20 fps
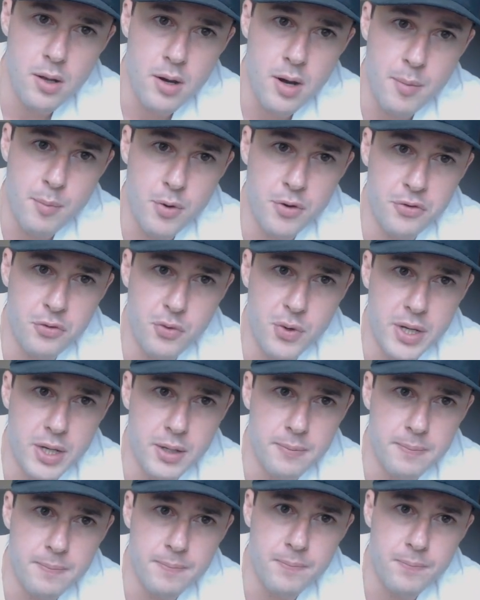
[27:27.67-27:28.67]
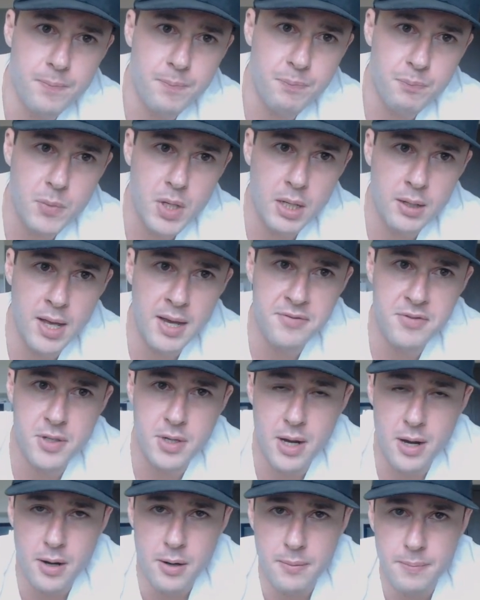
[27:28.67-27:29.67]
Number 3,
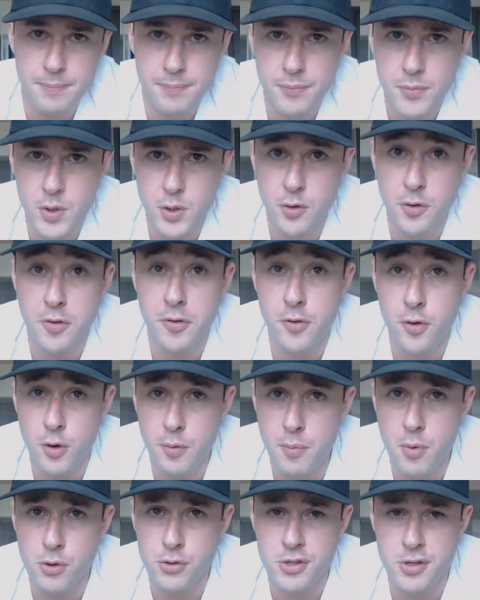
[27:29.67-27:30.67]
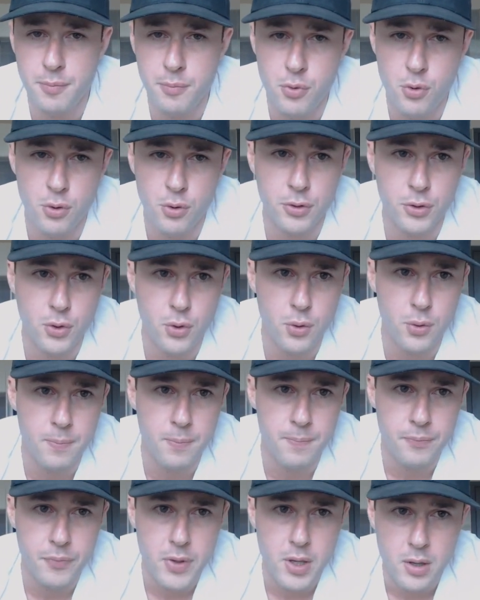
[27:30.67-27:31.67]
lifestyle. Your third most important goal.